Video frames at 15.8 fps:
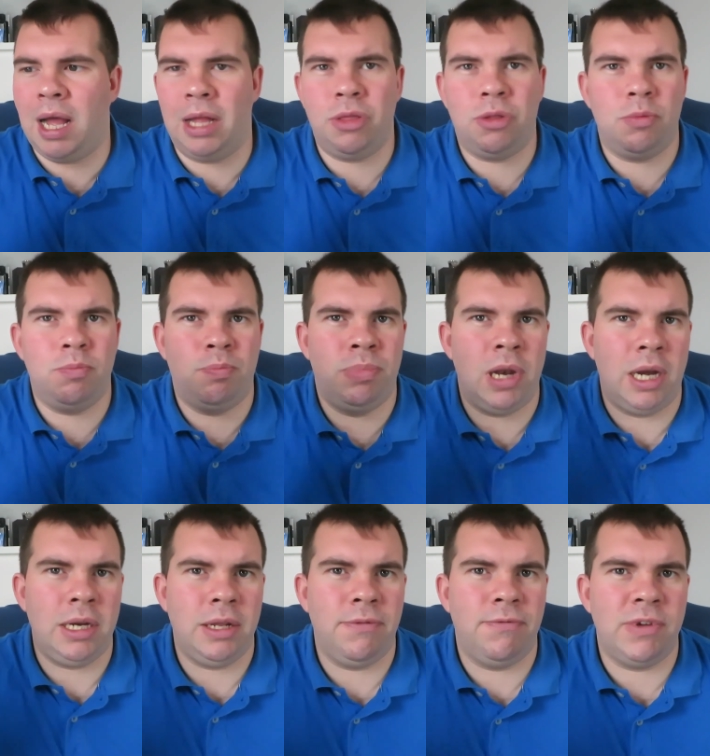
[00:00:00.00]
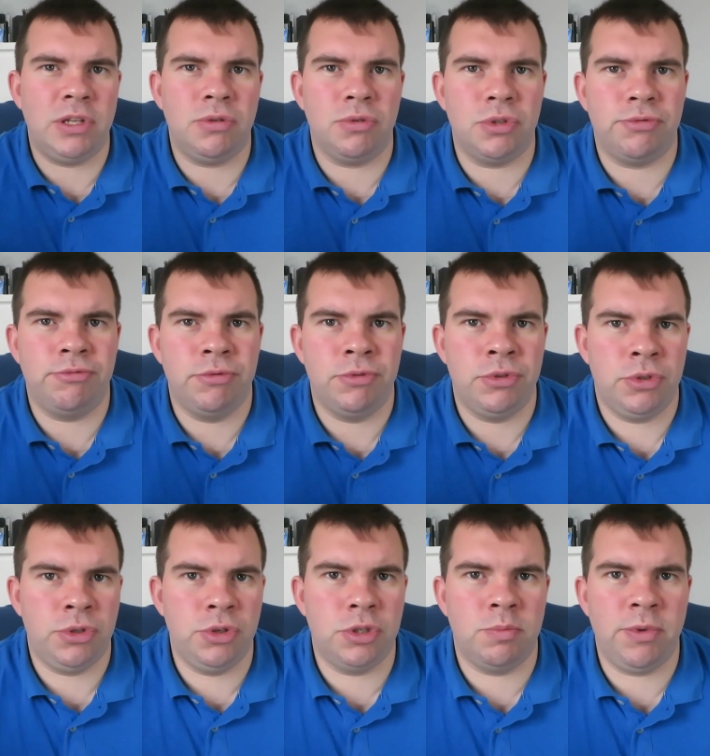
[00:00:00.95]
I've done plenty of videos
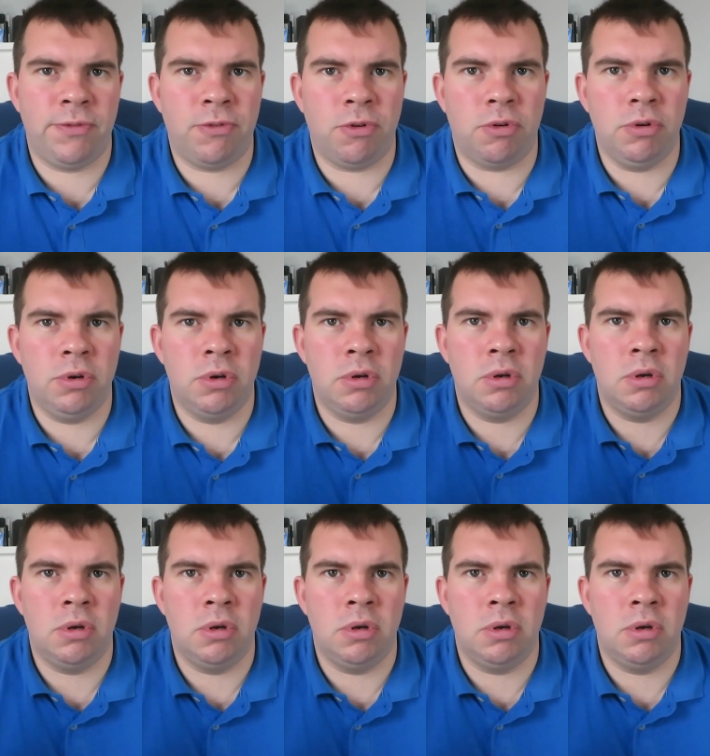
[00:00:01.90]
using my phone.